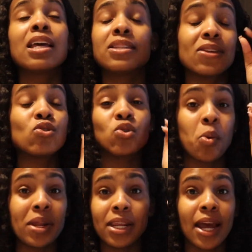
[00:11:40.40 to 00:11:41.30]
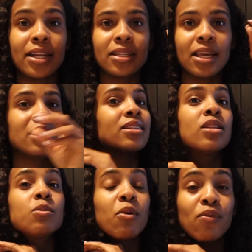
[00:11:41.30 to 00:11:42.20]
since twenty nineteen,
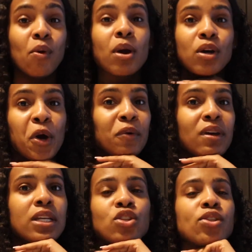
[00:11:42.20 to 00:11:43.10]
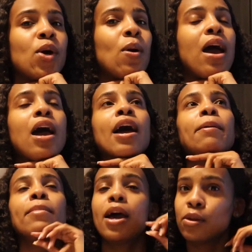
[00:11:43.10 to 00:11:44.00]
since before COVID. So
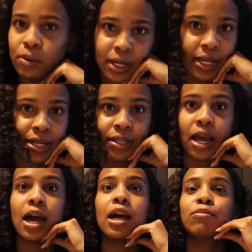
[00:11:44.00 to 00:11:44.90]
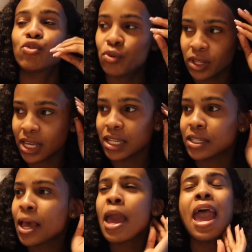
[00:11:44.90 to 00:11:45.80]
I'm not new to this, I'm true to
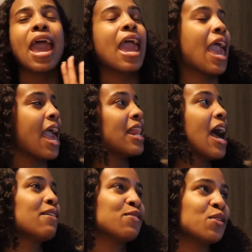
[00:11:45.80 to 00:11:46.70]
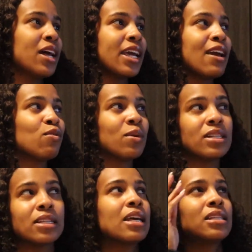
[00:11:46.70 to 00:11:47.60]
this. And I feel like
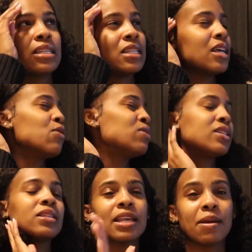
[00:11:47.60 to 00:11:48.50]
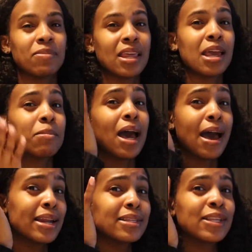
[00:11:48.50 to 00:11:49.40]
everyone says it was the same thing, but
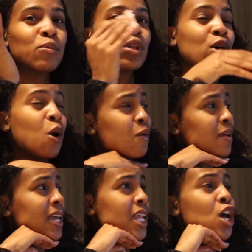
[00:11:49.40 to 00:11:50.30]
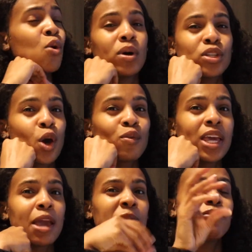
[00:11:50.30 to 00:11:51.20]
honestly with COVID, once COVID
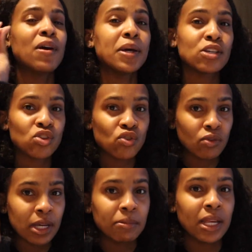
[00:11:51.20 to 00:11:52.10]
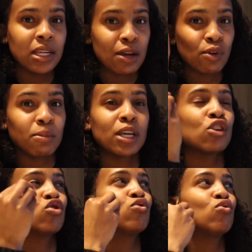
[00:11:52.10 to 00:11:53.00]
came, it felt extremely different
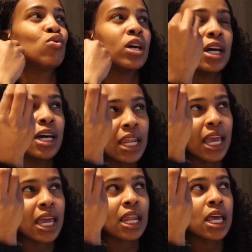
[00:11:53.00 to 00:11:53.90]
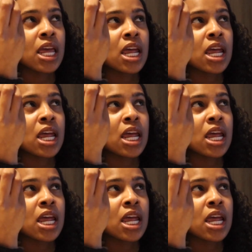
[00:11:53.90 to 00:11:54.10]
because you couldn't,